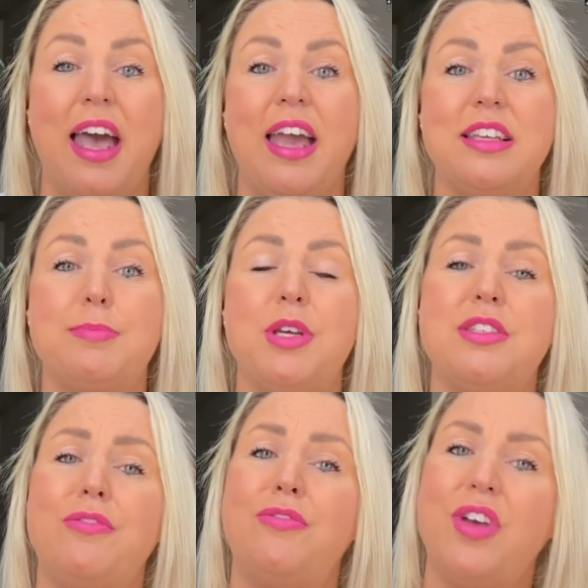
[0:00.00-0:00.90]

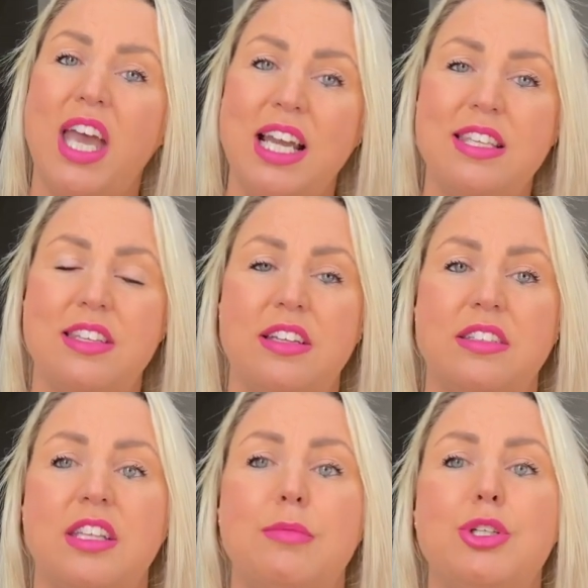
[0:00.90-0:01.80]
Experts are fairly
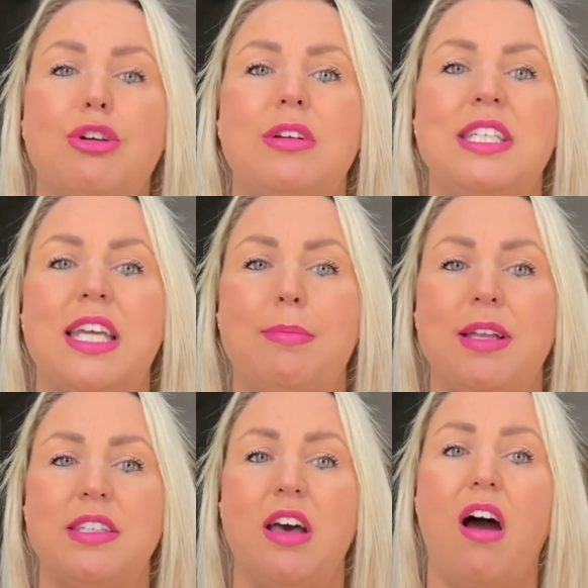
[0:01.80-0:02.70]
certain that the majority date
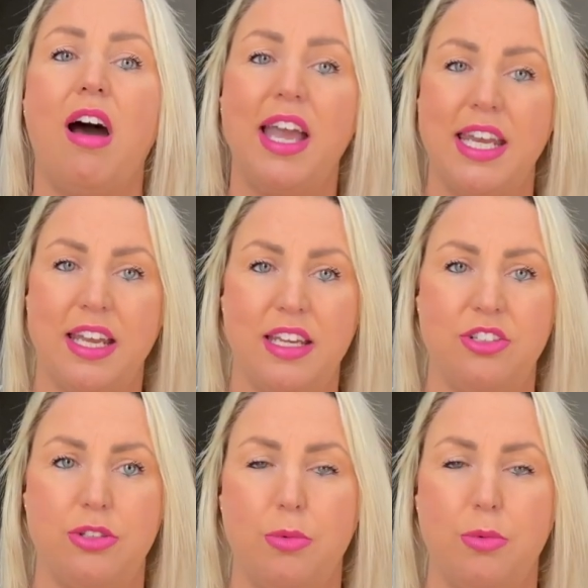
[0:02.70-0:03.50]
back to the Iron Age,